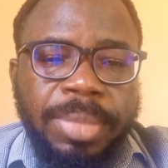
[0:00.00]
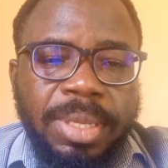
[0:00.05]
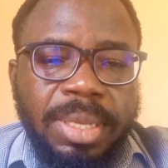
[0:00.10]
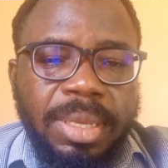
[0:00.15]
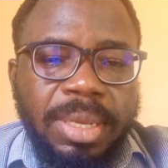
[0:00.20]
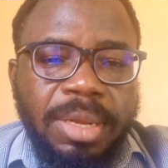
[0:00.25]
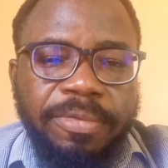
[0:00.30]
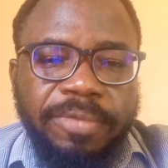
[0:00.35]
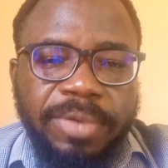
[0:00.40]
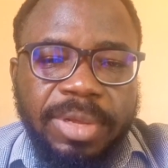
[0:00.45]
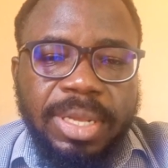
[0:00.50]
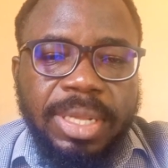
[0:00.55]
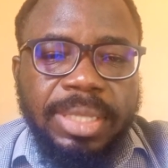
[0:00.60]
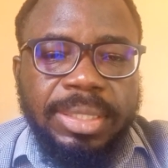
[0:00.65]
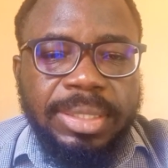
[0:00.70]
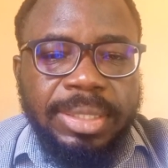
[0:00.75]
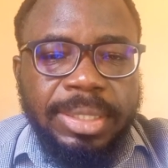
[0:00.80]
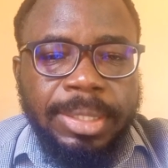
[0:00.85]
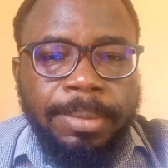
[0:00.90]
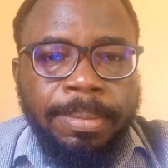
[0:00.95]
Africa
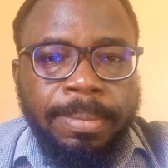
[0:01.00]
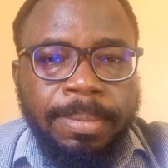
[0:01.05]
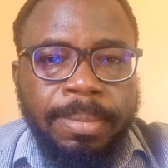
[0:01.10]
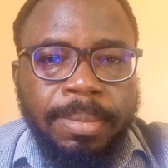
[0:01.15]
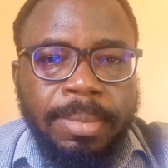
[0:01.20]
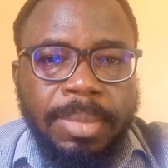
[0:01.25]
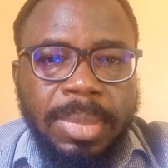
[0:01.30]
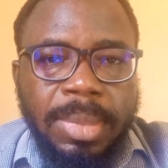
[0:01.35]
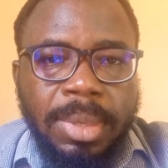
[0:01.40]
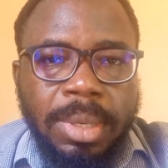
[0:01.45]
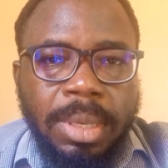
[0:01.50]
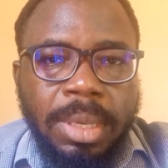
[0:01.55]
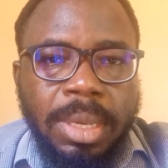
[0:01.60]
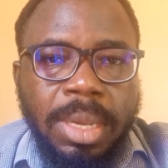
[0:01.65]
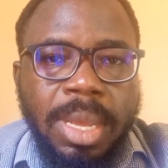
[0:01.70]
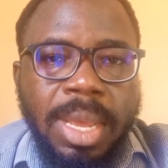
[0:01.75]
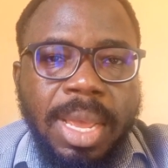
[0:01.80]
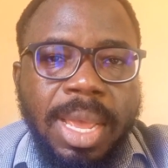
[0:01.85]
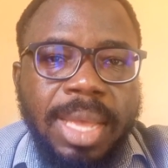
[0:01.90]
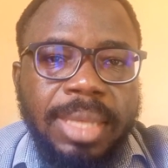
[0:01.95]
team
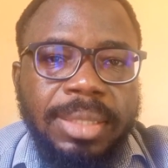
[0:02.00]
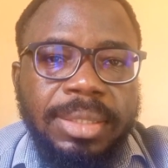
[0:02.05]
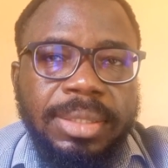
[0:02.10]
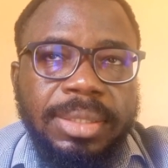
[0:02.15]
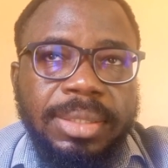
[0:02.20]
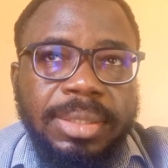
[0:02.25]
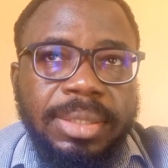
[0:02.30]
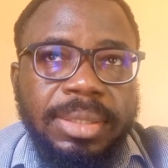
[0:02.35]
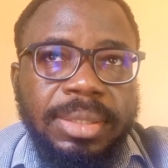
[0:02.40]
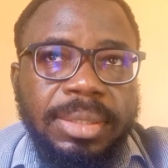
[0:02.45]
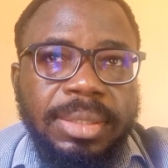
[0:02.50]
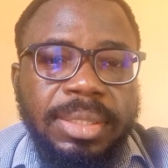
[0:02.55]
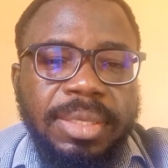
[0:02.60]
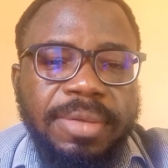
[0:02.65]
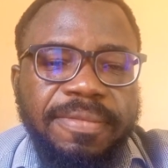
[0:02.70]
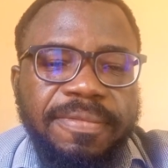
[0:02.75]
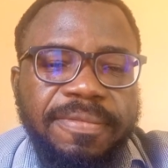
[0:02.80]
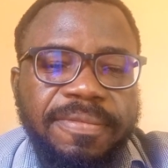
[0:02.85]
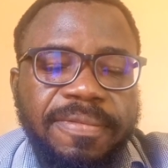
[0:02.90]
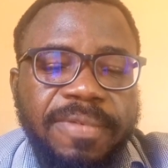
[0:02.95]
has
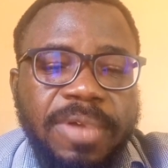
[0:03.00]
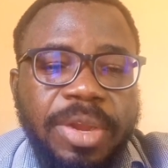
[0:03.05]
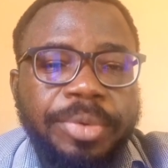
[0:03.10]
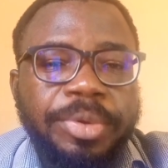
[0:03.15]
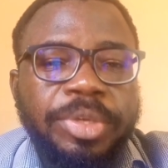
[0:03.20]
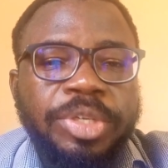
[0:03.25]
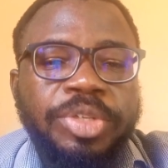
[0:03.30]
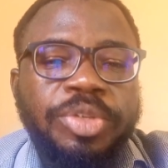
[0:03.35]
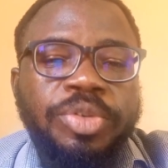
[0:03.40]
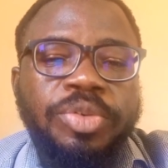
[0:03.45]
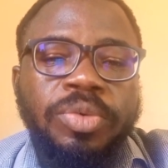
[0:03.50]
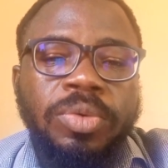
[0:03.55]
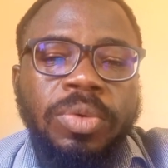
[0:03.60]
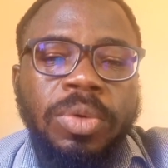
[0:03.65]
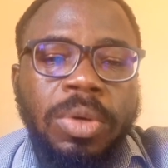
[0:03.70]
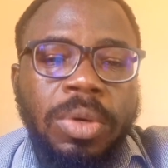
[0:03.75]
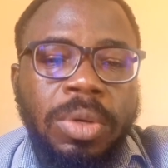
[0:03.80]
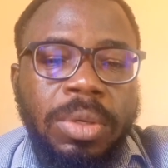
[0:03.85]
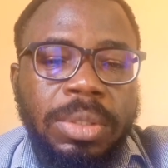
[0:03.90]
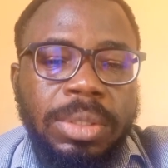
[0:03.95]
a very
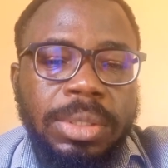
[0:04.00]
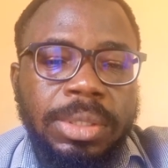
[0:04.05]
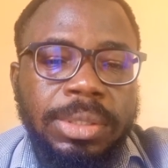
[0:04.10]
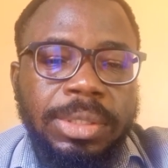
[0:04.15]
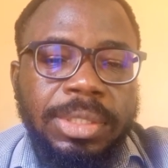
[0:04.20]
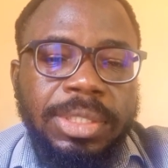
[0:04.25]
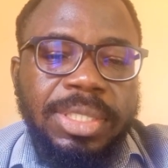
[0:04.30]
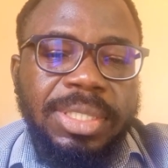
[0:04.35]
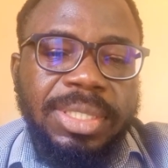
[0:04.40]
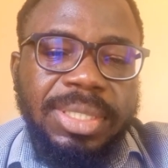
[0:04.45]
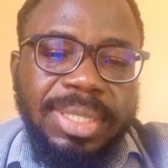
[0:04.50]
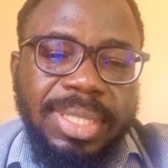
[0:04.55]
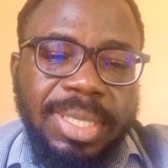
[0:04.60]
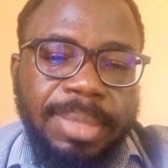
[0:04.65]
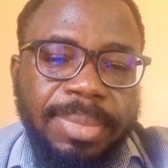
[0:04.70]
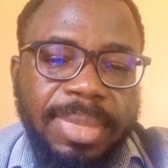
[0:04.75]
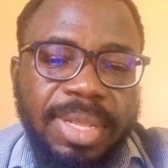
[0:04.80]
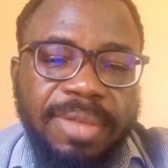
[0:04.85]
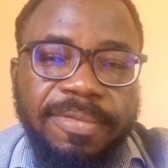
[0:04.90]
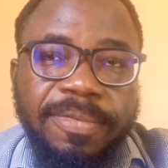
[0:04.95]
strong
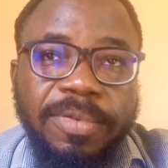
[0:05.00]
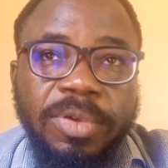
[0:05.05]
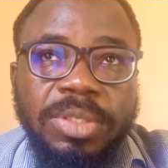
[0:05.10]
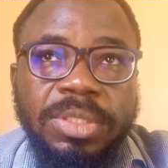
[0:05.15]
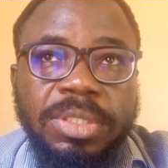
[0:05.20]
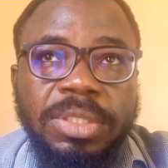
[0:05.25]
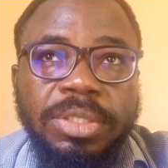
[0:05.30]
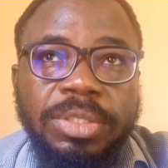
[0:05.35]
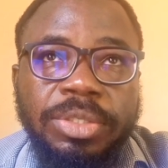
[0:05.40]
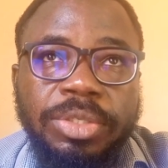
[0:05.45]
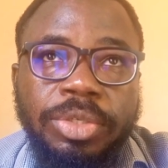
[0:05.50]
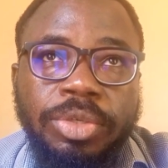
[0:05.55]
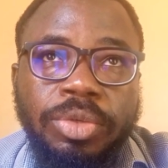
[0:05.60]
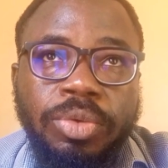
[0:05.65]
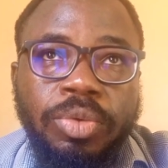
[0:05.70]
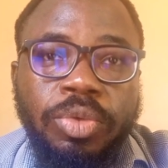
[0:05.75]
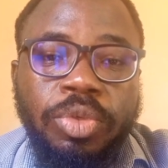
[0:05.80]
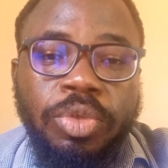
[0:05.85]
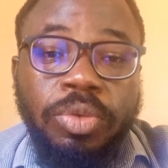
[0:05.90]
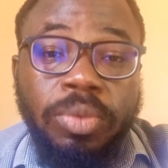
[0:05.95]
system that forces
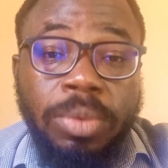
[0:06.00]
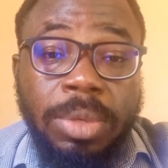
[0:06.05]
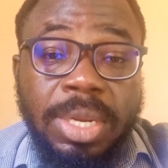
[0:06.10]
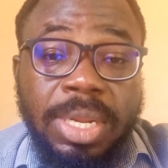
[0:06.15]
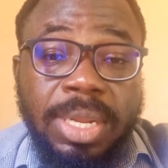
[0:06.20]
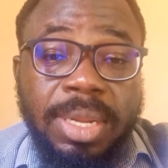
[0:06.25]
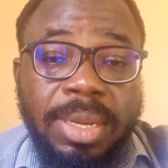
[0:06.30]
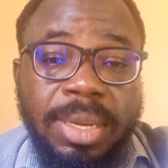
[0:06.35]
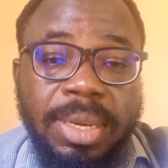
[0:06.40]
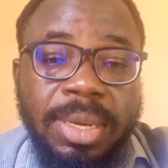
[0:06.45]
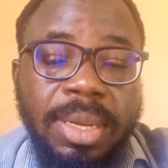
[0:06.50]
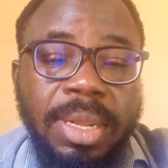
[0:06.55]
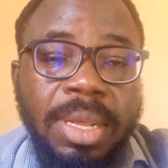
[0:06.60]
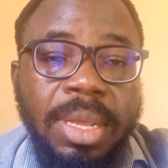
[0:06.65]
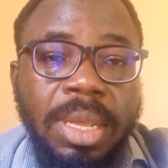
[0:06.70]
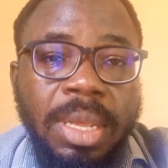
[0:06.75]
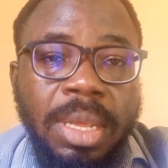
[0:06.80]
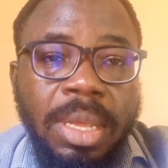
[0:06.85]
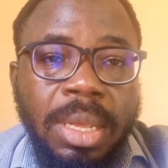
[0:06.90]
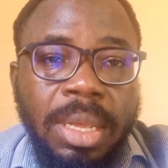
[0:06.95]
you to learn,
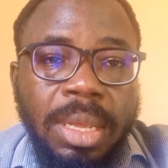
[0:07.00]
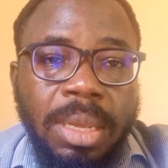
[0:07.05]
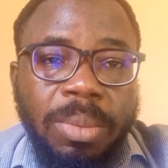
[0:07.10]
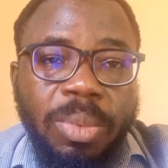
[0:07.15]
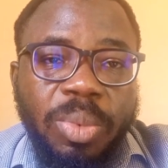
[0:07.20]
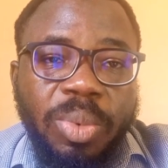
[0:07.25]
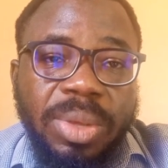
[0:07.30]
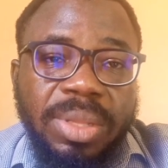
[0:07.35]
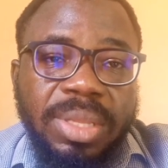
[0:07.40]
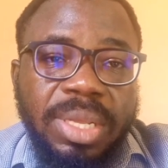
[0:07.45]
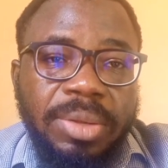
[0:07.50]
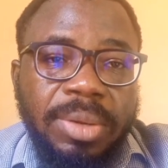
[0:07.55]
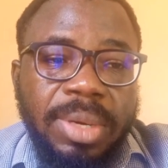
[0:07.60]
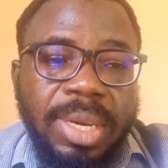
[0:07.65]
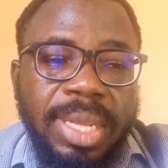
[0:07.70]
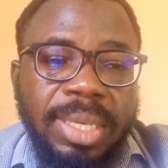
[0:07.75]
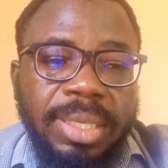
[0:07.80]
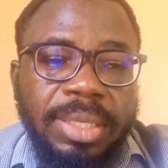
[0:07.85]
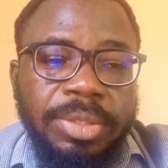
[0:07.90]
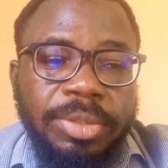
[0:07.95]
whether you
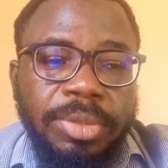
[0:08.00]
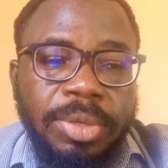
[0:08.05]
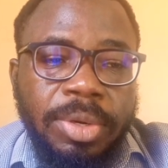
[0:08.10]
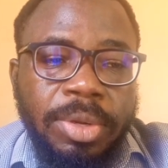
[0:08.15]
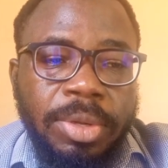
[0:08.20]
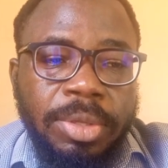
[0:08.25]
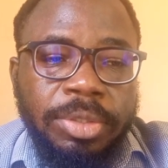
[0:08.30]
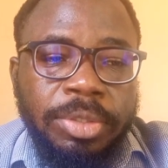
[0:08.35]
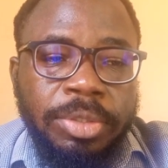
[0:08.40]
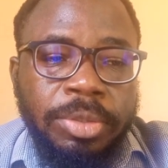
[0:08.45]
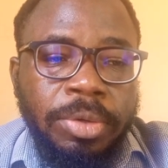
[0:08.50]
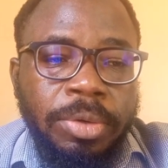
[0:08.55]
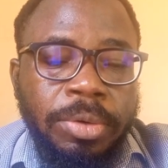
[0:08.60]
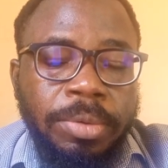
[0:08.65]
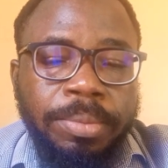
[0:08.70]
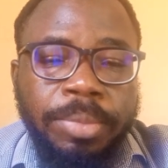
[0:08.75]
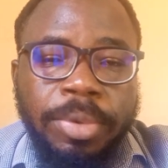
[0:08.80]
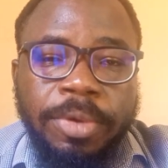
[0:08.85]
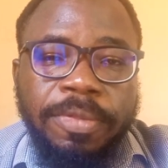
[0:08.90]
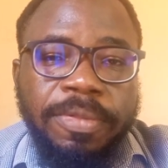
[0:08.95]
like it or not. So
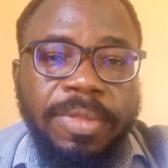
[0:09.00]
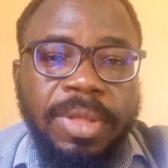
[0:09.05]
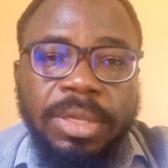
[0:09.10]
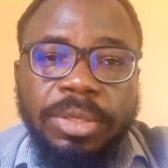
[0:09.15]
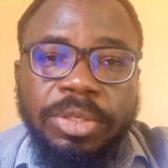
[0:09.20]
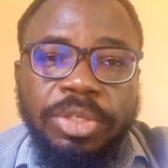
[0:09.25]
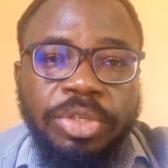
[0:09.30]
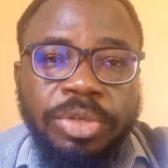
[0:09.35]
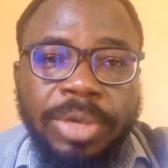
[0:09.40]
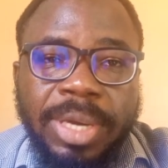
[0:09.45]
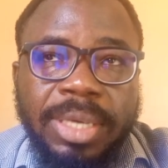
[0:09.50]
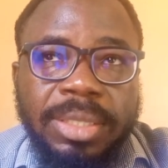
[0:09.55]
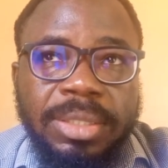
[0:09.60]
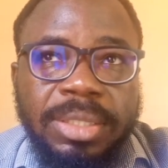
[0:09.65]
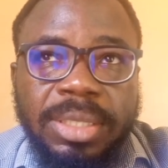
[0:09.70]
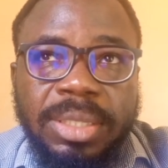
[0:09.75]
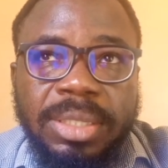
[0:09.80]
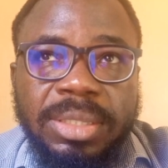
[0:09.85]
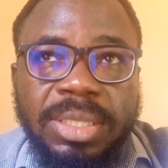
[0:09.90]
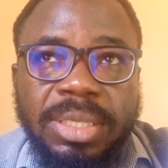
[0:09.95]
both the
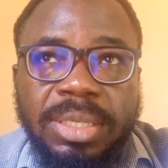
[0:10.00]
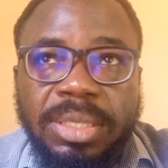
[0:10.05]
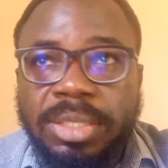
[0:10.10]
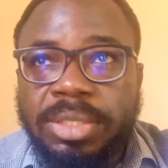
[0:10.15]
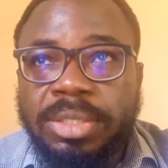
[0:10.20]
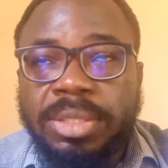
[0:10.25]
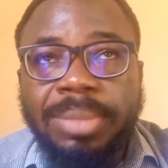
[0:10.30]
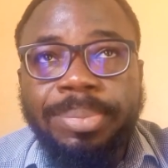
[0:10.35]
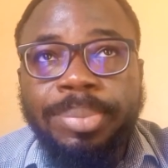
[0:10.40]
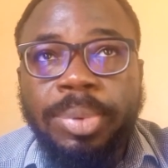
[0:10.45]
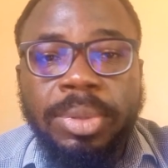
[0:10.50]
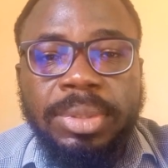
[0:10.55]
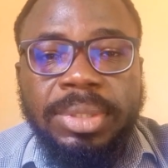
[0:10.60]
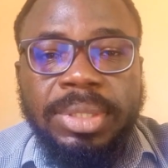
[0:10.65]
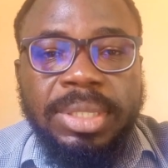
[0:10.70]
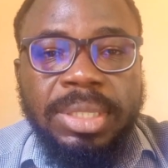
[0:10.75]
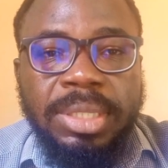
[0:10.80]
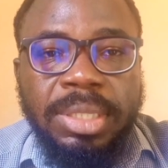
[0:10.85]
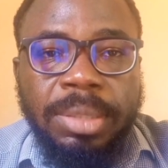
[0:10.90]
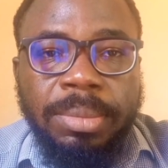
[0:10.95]
instructors and the support
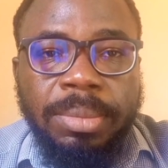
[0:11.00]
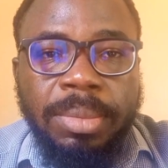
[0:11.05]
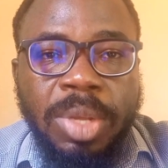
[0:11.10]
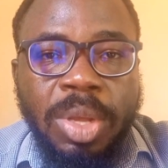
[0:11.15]
team